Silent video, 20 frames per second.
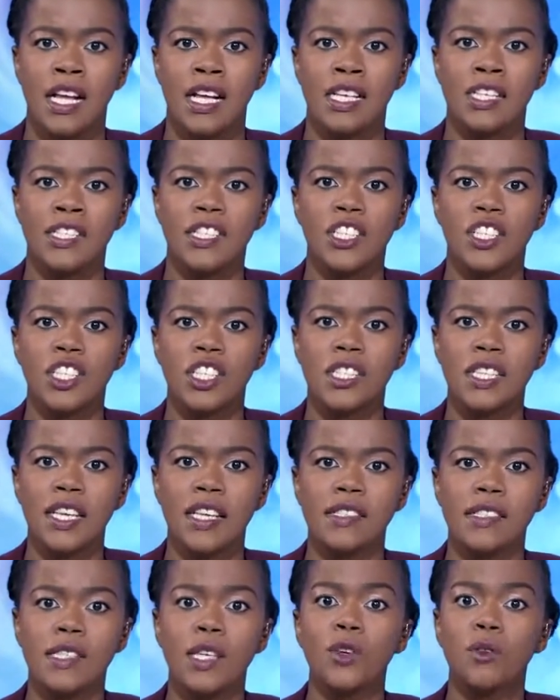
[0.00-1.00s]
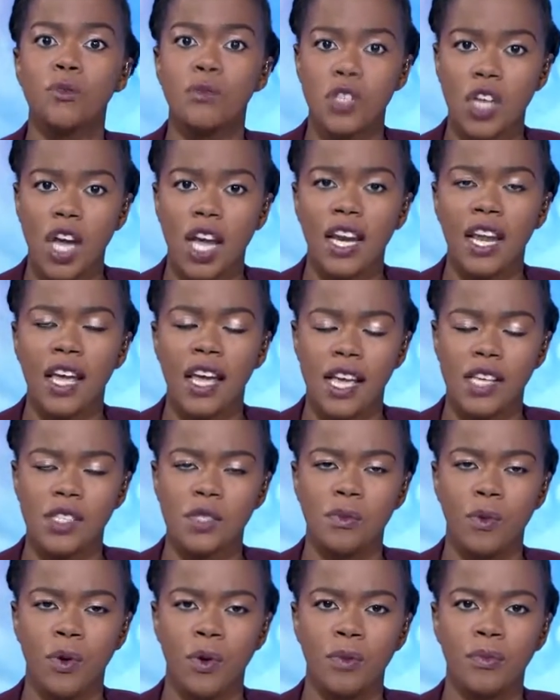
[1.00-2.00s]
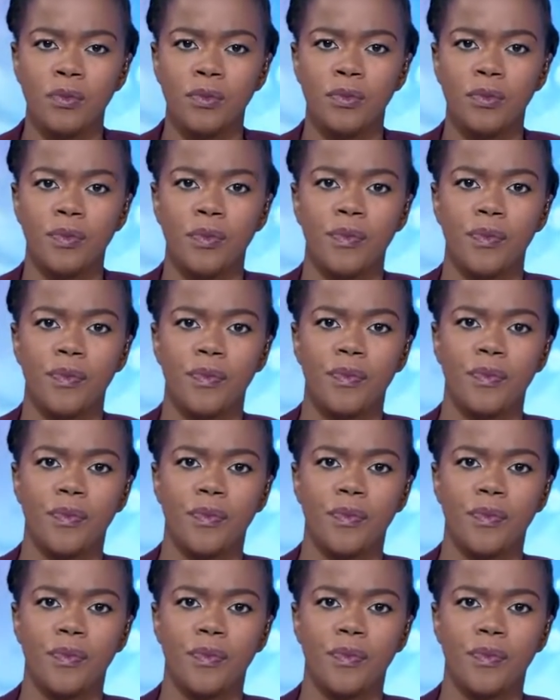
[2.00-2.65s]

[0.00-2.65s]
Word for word: CGTN's Girum has more. The